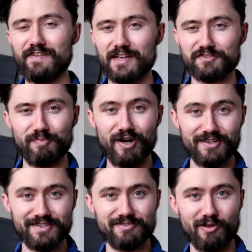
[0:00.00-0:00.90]
think it
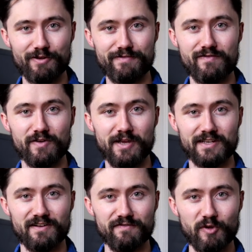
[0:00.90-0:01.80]
surpasses a lot of other
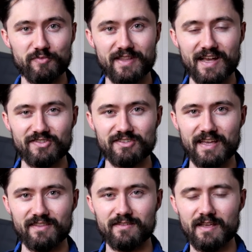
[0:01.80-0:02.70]
Pixar films in that
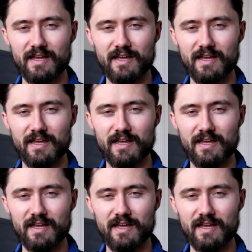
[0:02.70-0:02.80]
sense.